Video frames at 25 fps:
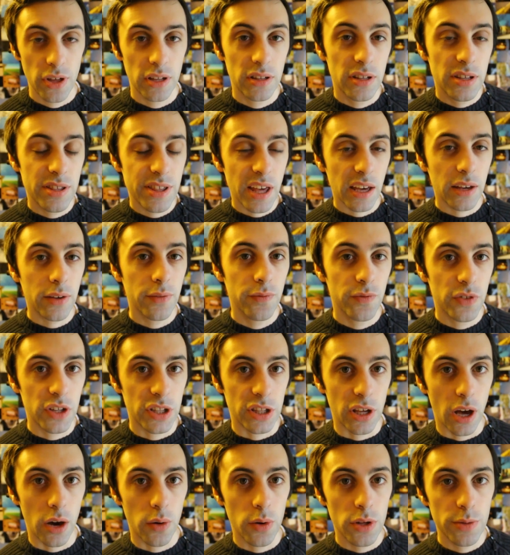Then the second
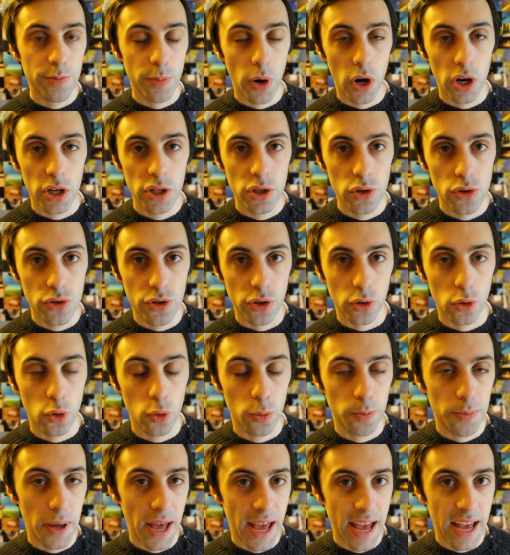video is by a user
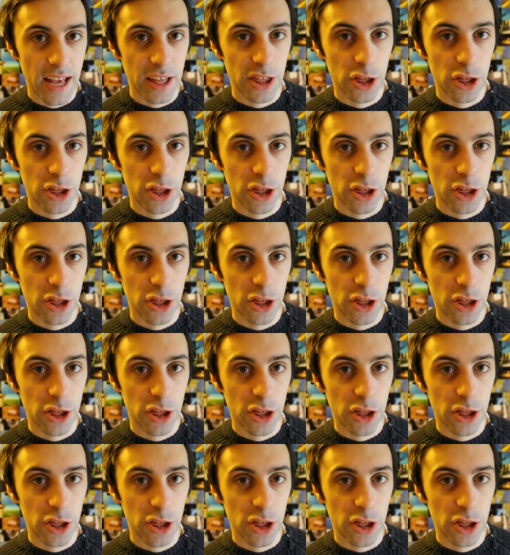called Pear